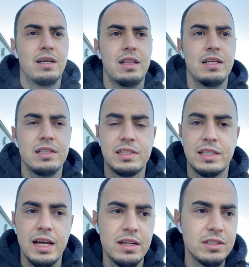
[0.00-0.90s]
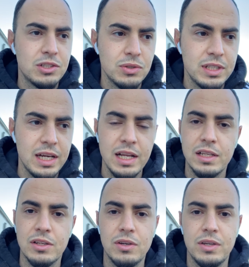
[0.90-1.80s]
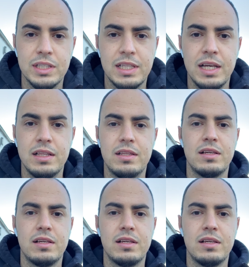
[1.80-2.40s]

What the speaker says: Athletic stayed until the end, they stayed